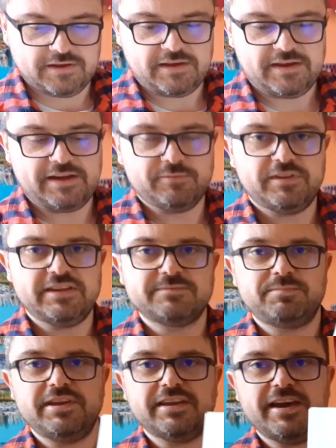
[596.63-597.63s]
And with his
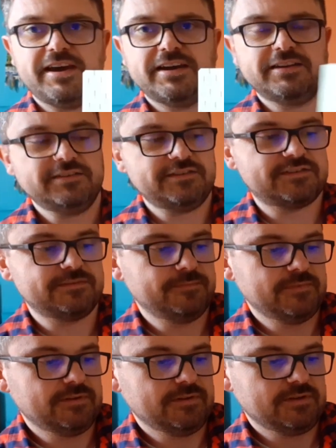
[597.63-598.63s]
big hands,
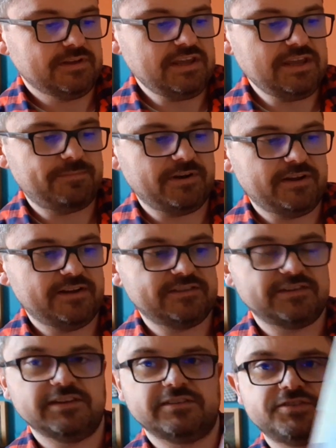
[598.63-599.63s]
he
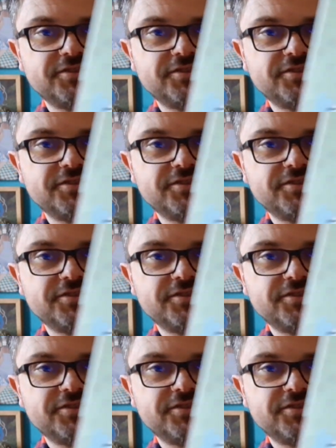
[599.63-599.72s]
planted